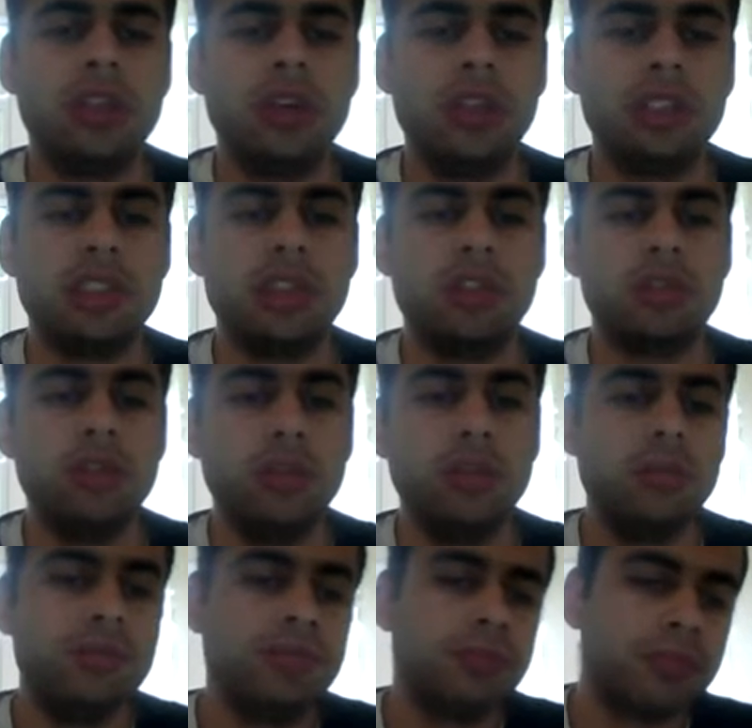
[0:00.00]
interesting
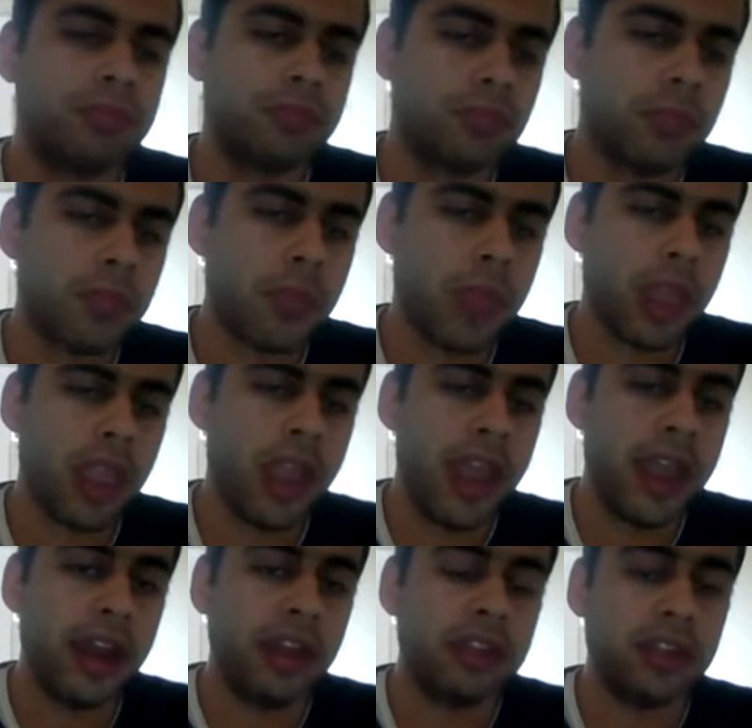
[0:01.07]
too.
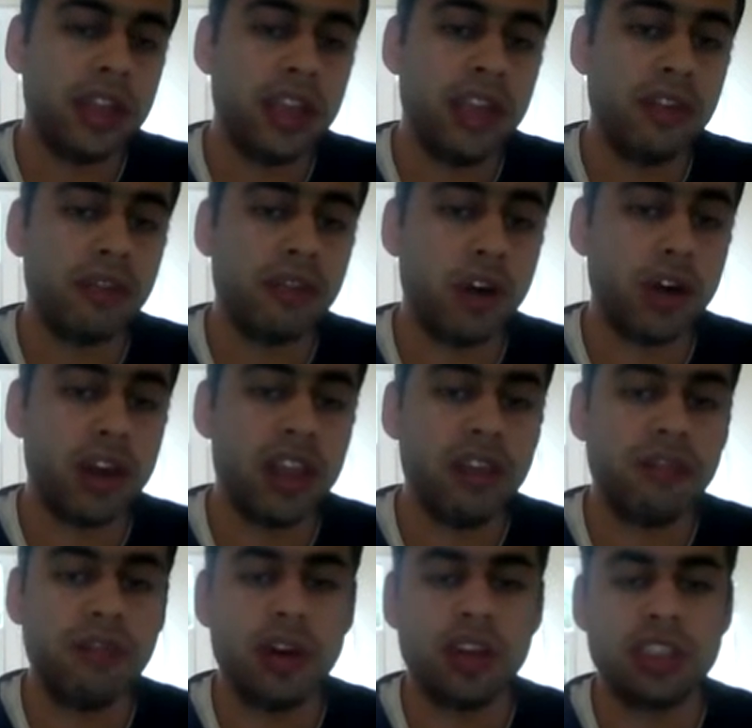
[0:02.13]
And e4.
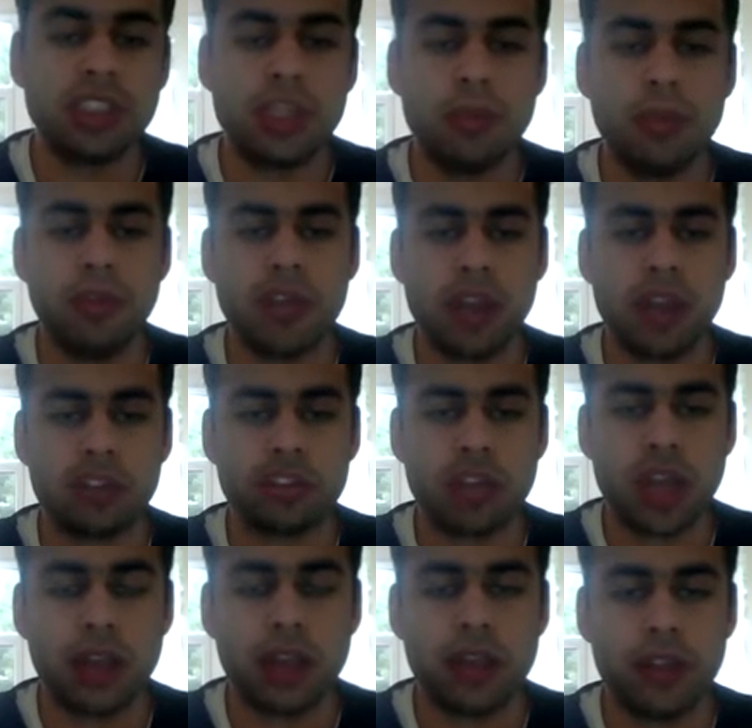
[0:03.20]
e4 is the move that
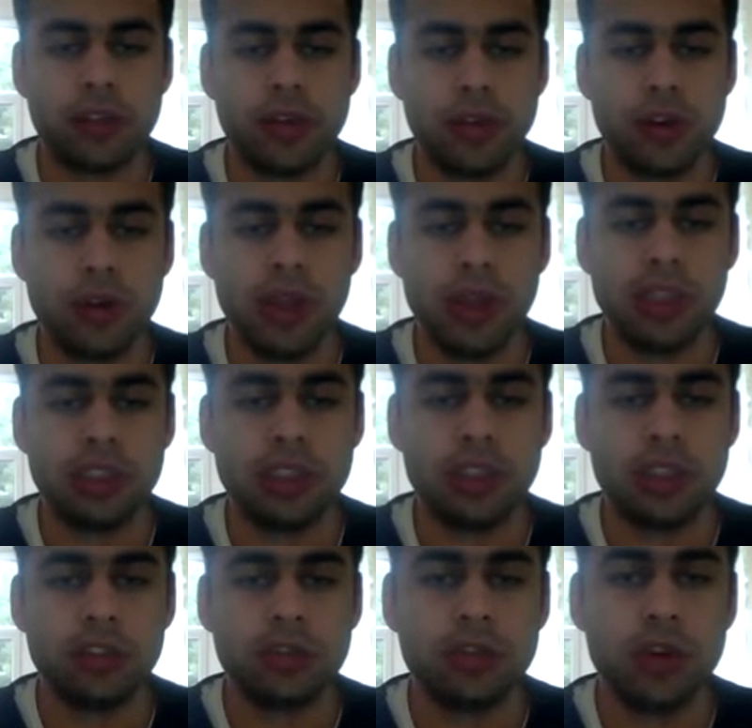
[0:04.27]
Shankland recommends
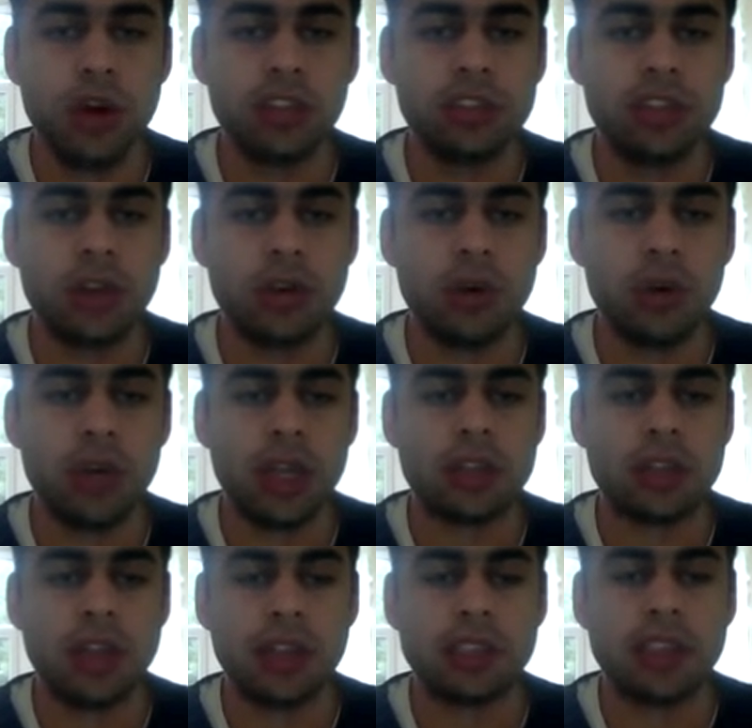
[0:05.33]
in his course. The queen
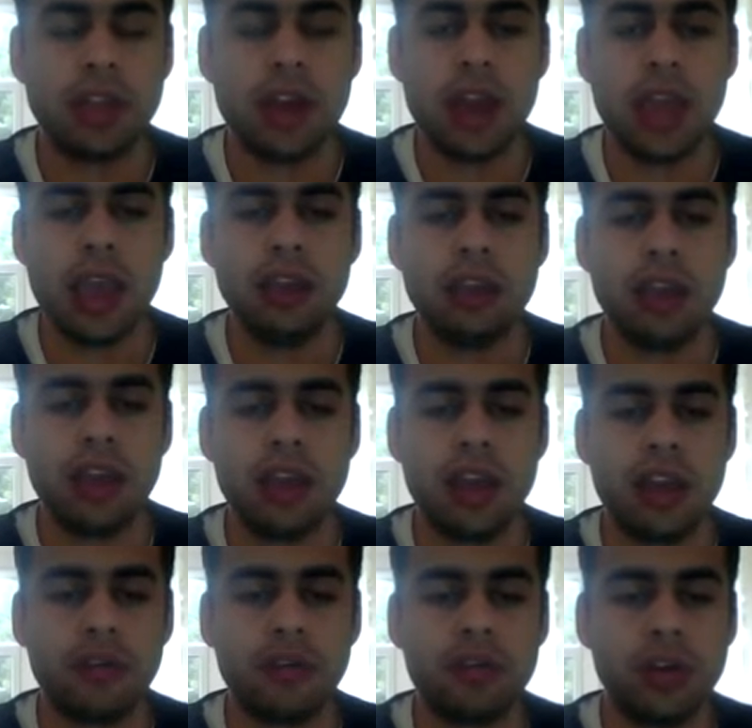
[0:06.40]
attacks the knight,
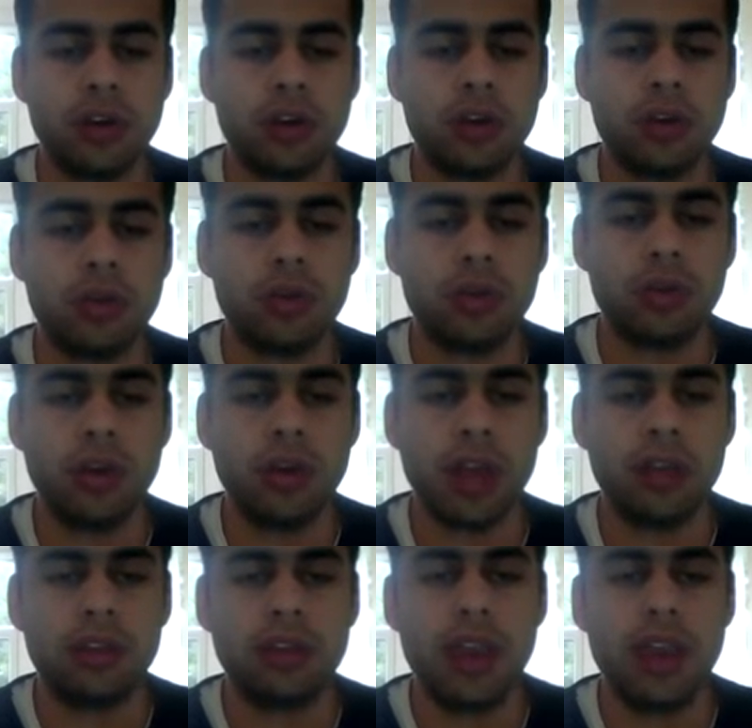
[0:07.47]
and after
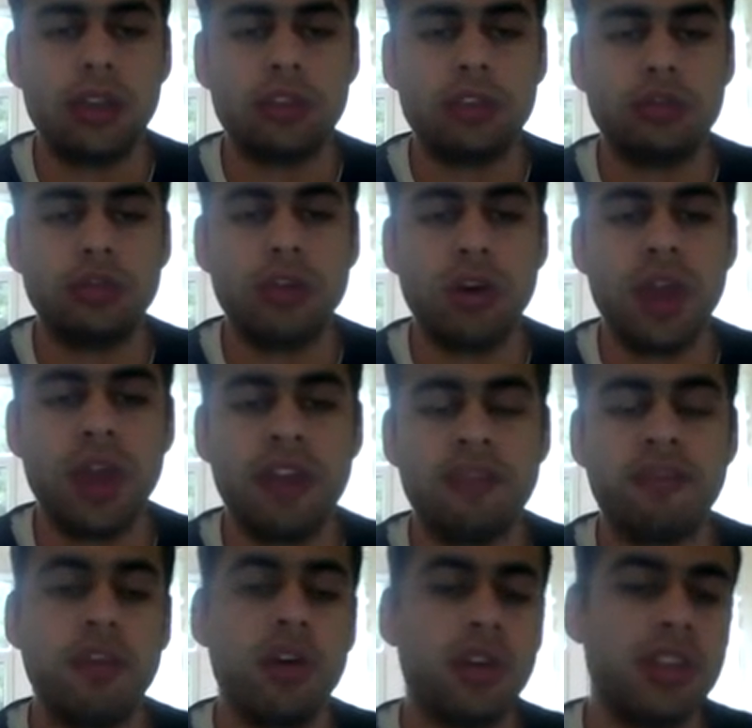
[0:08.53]
knight takes, to go
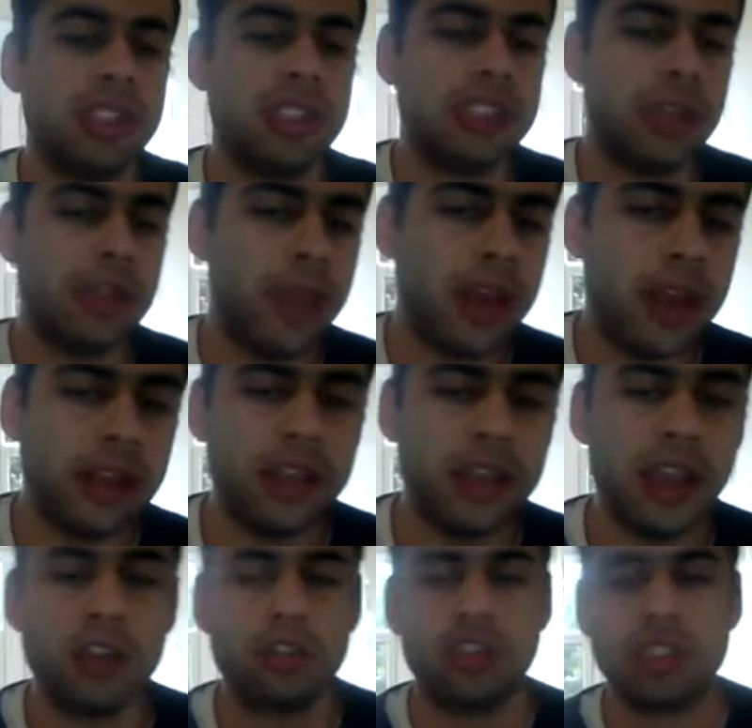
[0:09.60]
f4. This is the main
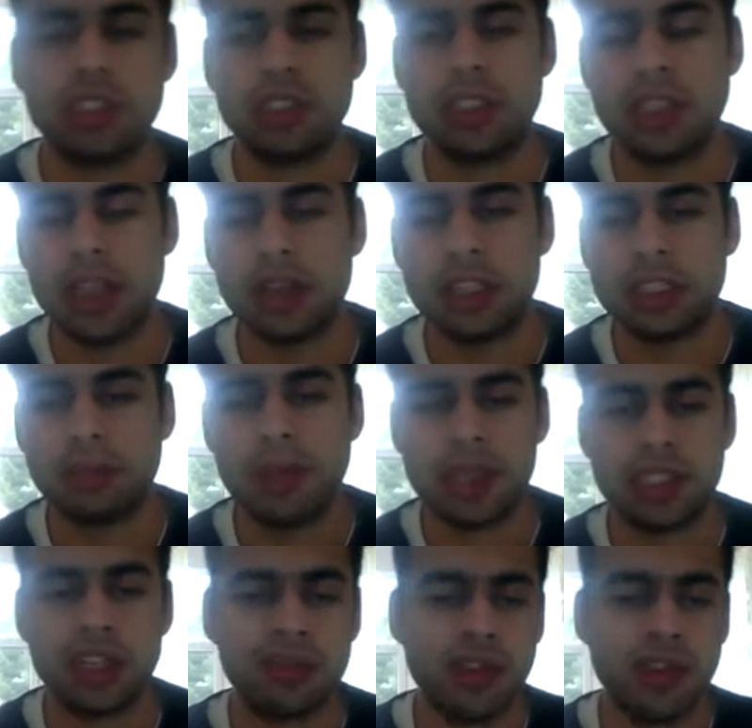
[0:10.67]
idea, and just get a
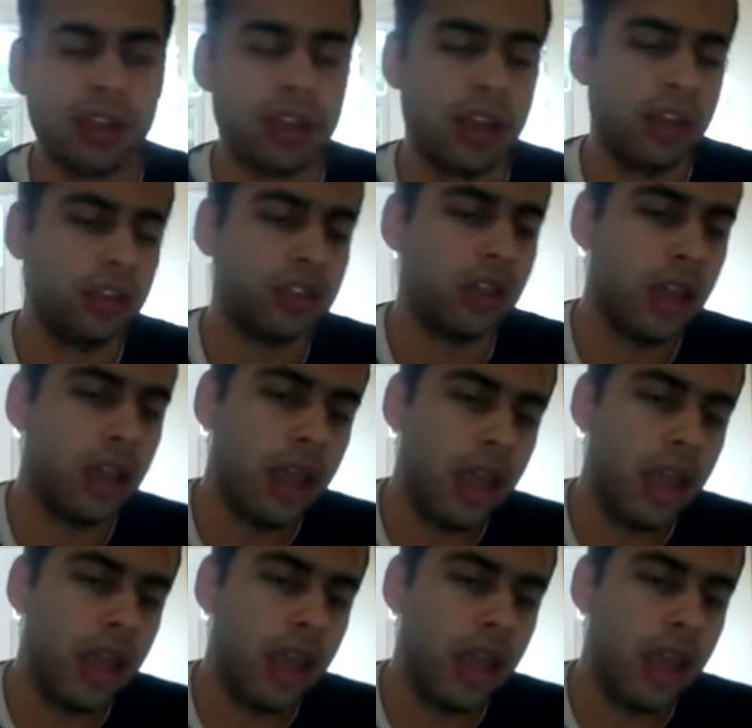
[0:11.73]
space advantage.